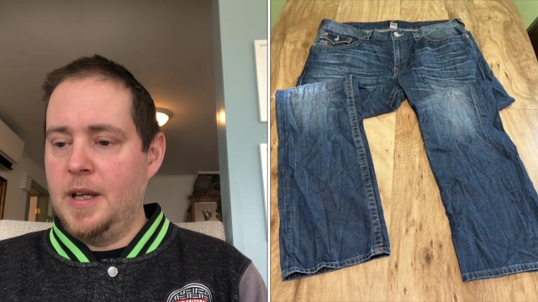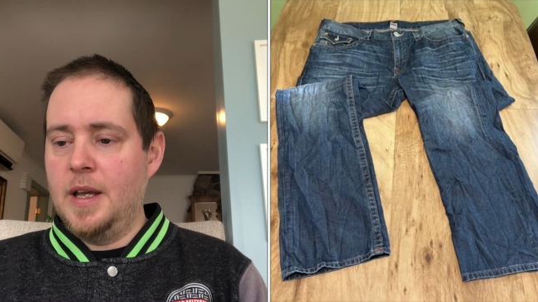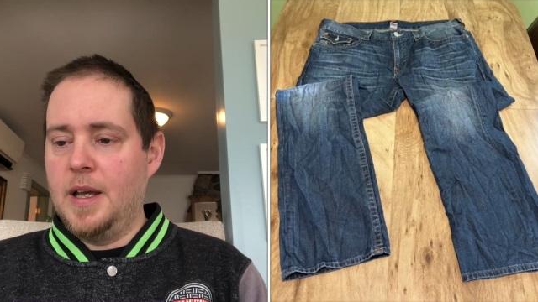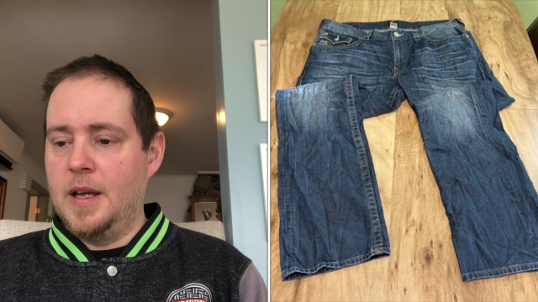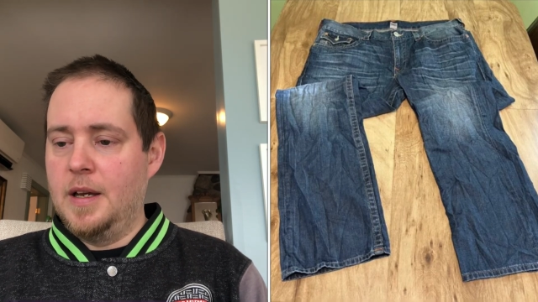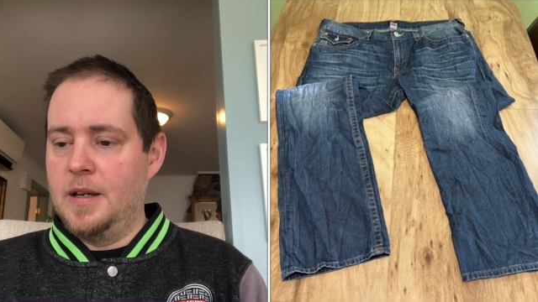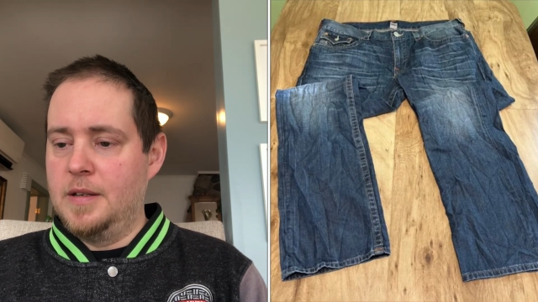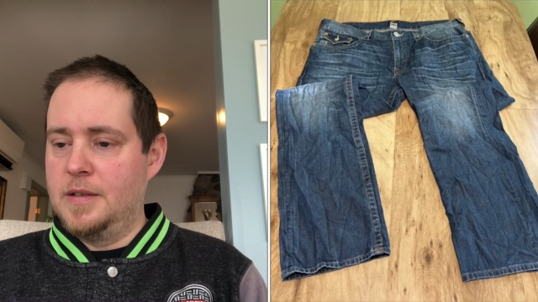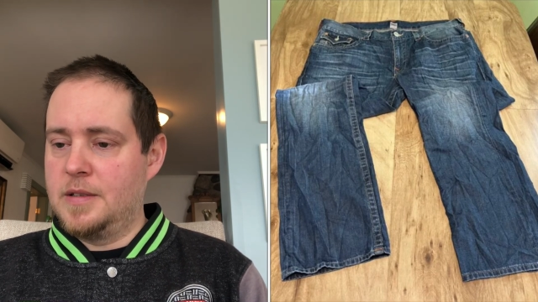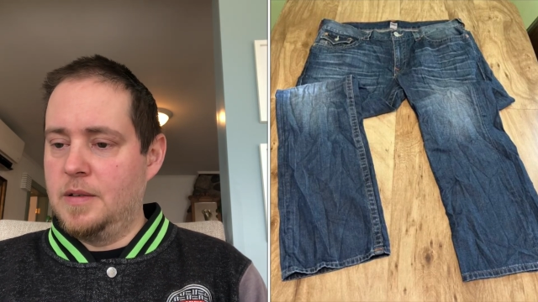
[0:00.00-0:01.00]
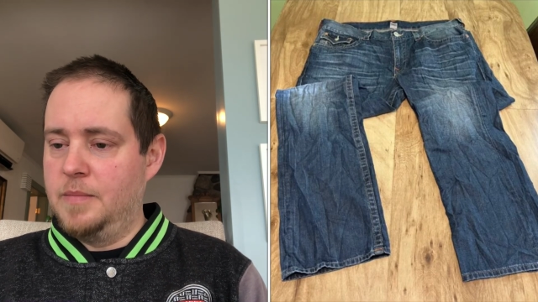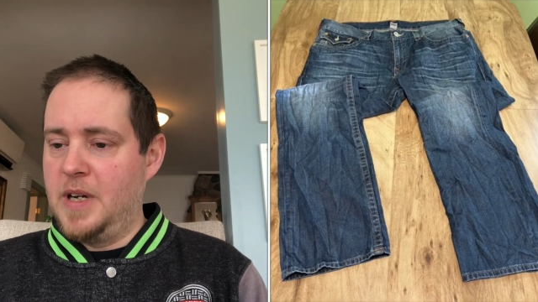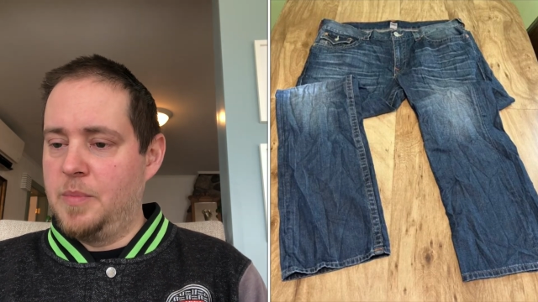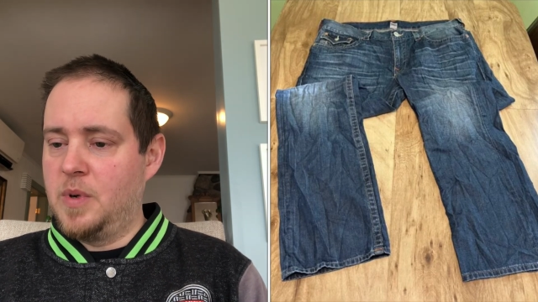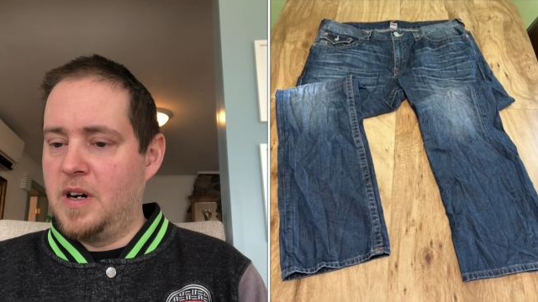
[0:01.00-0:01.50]
and so
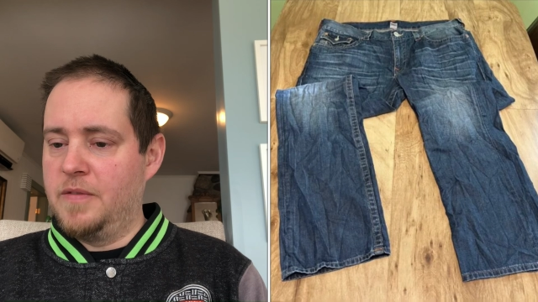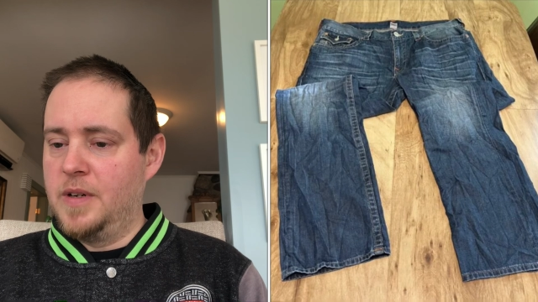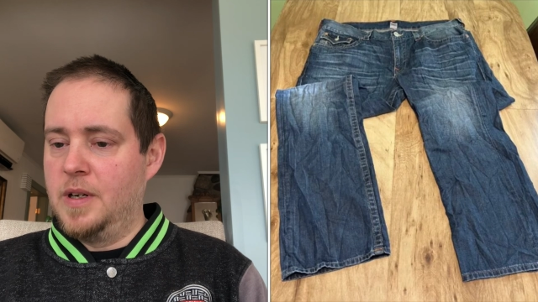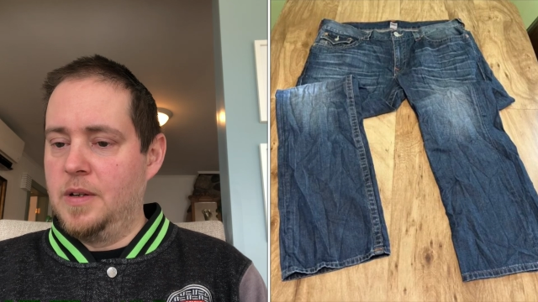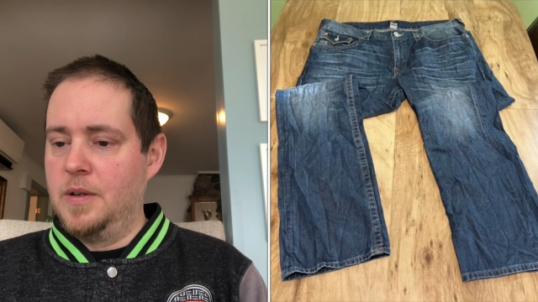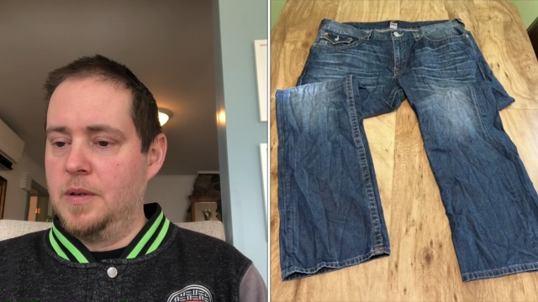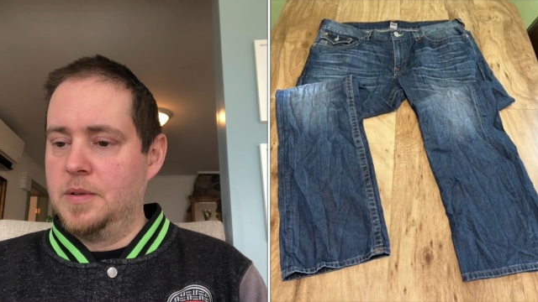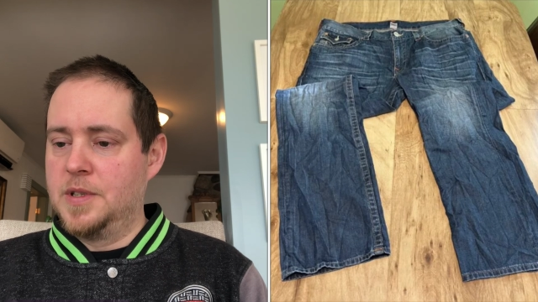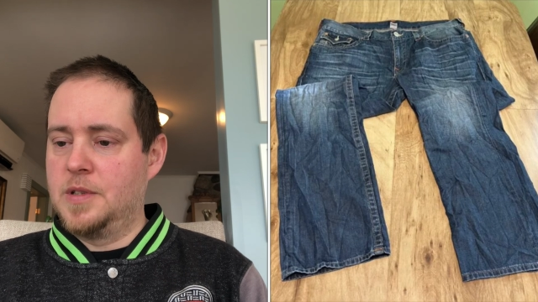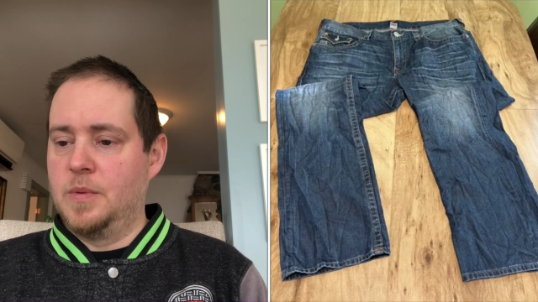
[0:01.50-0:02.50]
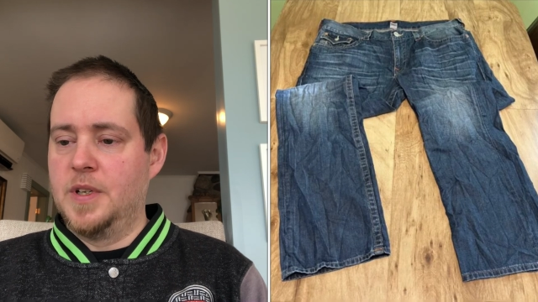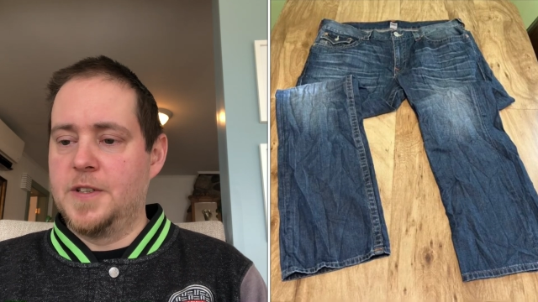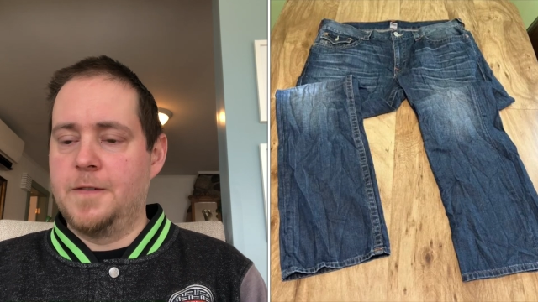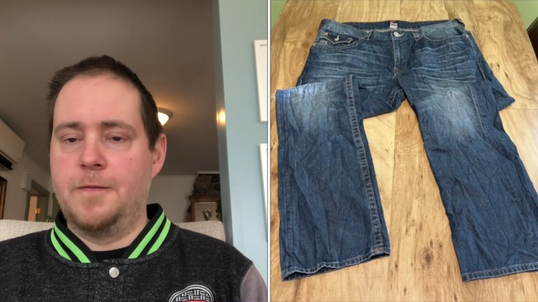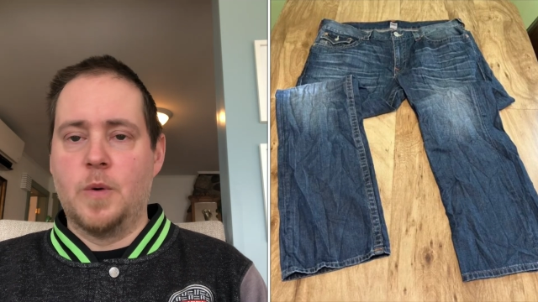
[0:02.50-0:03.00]
my profit on those
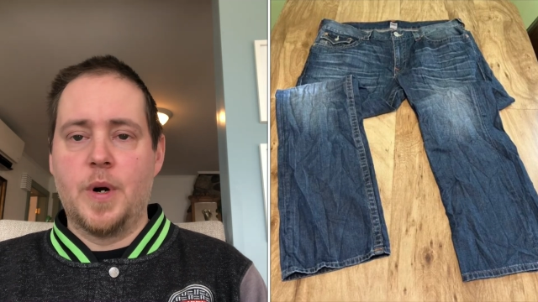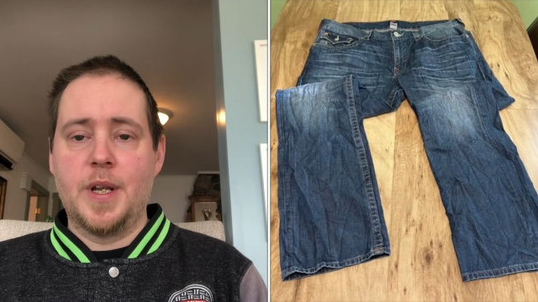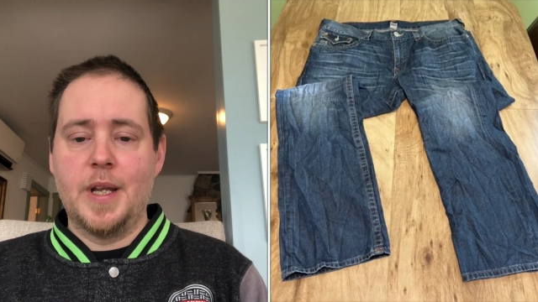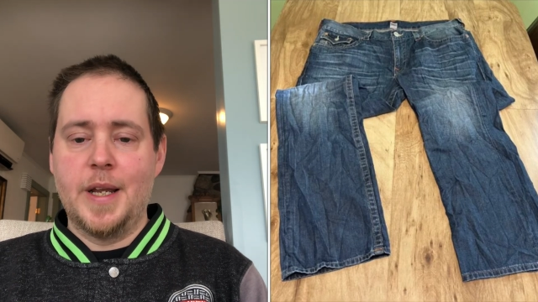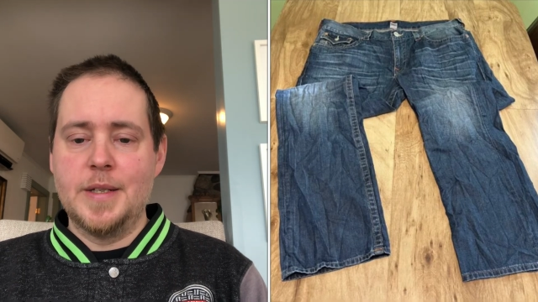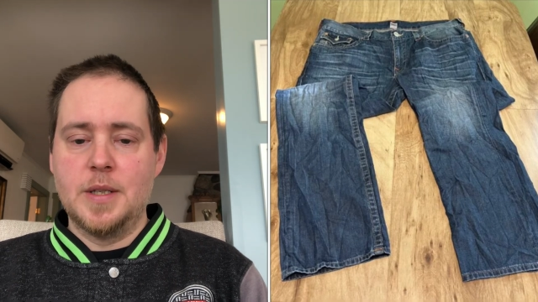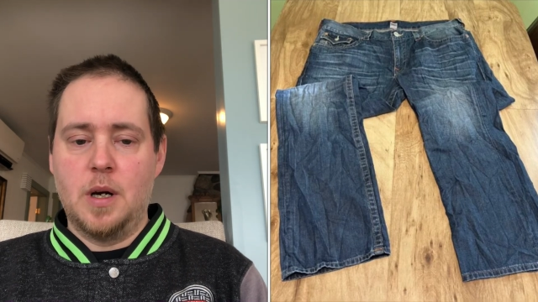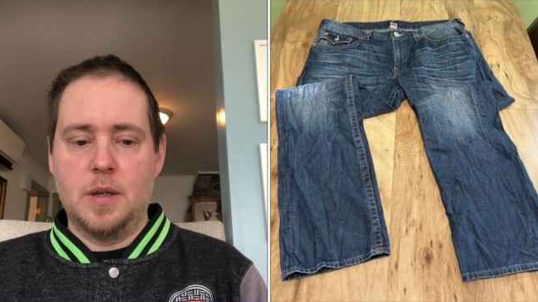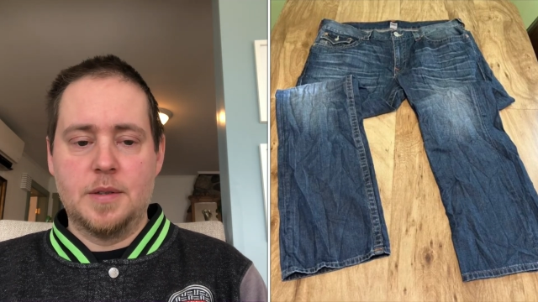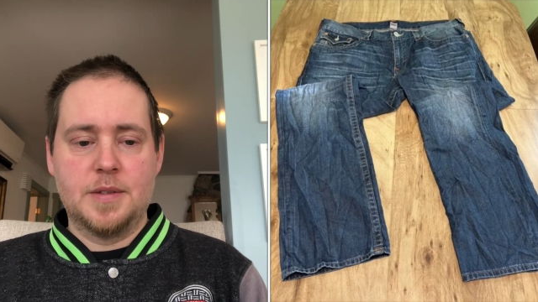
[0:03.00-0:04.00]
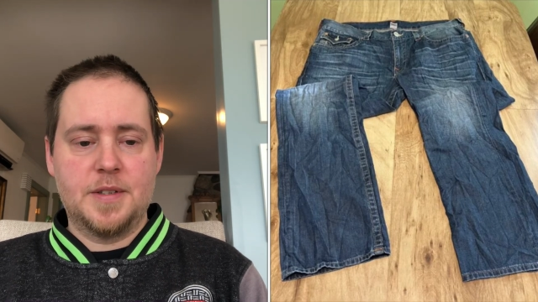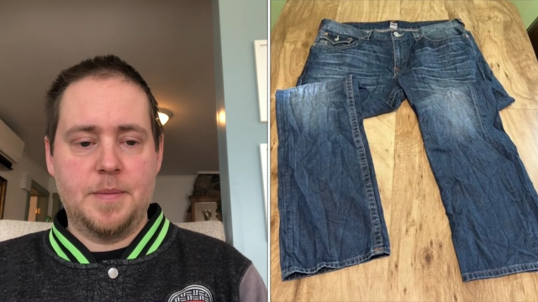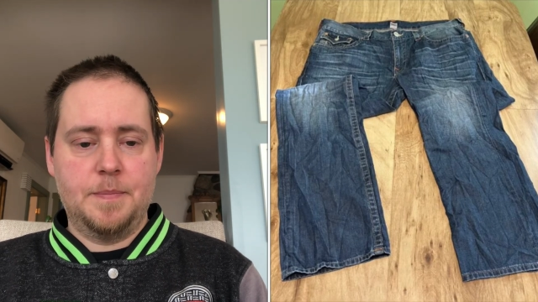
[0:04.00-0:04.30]
was $48.